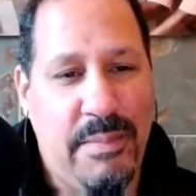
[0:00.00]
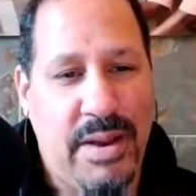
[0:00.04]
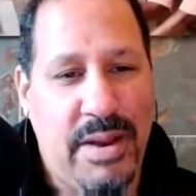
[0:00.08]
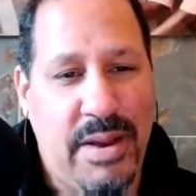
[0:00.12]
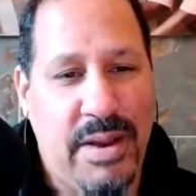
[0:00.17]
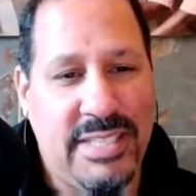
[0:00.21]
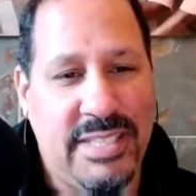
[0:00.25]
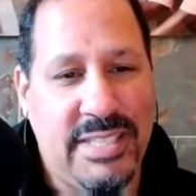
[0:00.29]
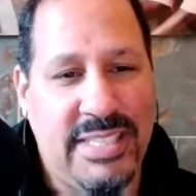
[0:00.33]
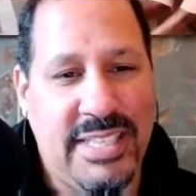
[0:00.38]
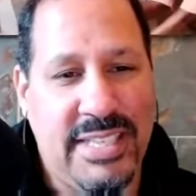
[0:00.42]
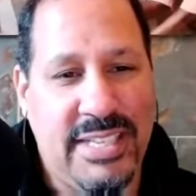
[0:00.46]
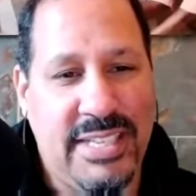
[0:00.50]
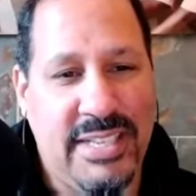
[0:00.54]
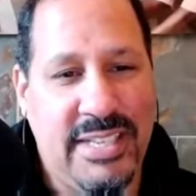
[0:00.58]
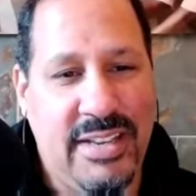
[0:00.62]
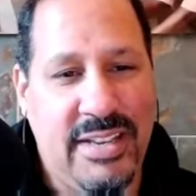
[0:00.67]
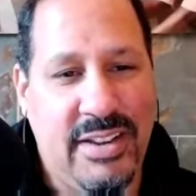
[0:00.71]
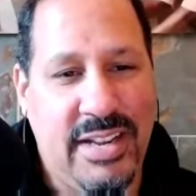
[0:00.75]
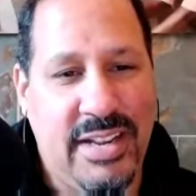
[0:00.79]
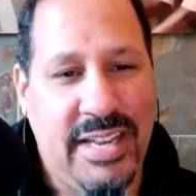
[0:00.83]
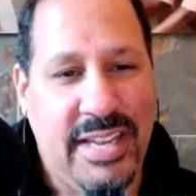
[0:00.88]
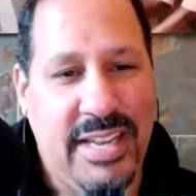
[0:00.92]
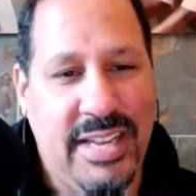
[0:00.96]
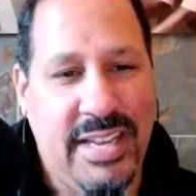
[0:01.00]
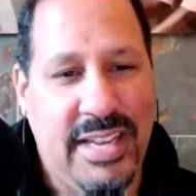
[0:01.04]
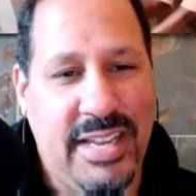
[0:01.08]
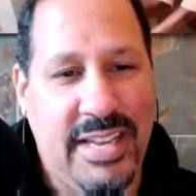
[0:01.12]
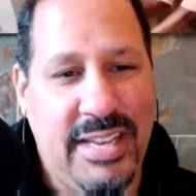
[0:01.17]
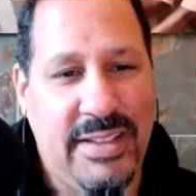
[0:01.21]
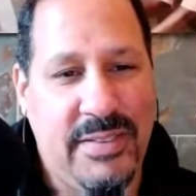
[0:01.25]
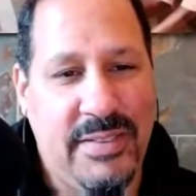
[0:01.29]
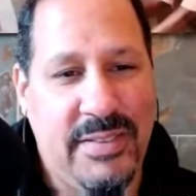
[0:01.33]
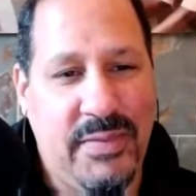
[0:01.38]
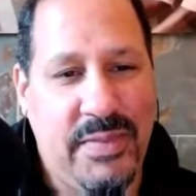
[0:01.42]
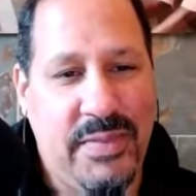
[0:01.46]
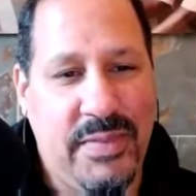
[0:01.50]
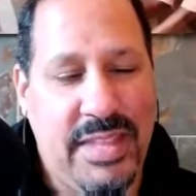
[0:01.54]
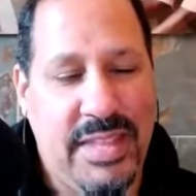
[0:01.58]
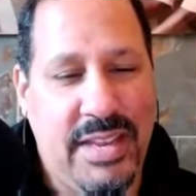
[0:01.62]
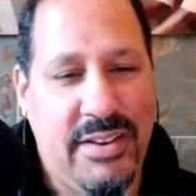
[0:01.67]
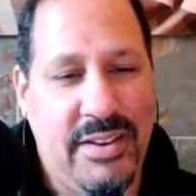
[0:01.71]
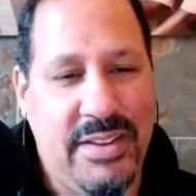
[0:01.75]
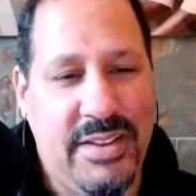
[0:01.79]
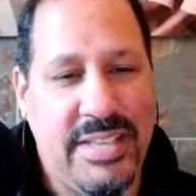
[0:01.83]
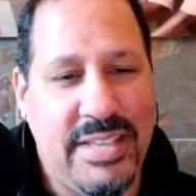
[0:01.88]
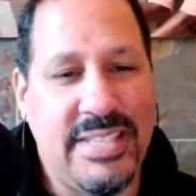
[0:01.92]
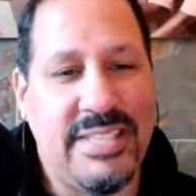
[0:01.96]
Boston,
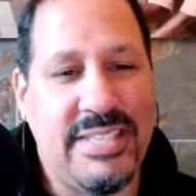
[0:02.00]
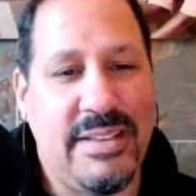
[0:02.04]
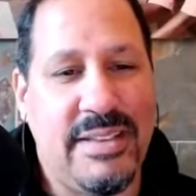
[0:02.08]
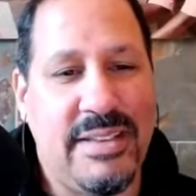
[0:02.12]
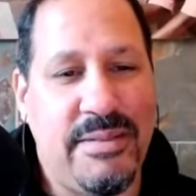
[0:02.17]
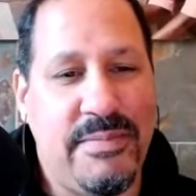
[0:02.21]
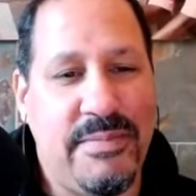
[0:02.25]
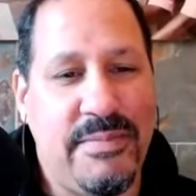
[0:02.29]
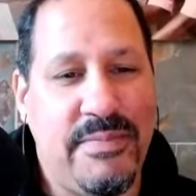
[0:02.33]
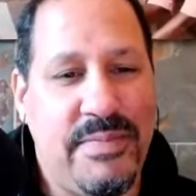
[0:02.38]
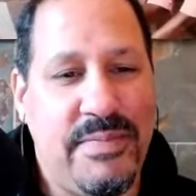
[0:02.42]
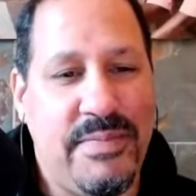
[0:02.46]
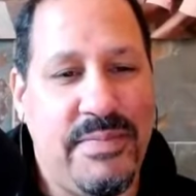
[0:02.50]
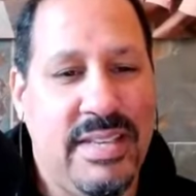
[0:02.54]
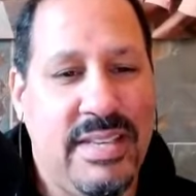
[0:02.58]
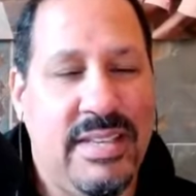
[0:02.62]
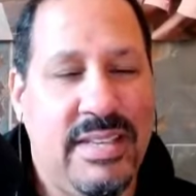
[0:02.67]
there is some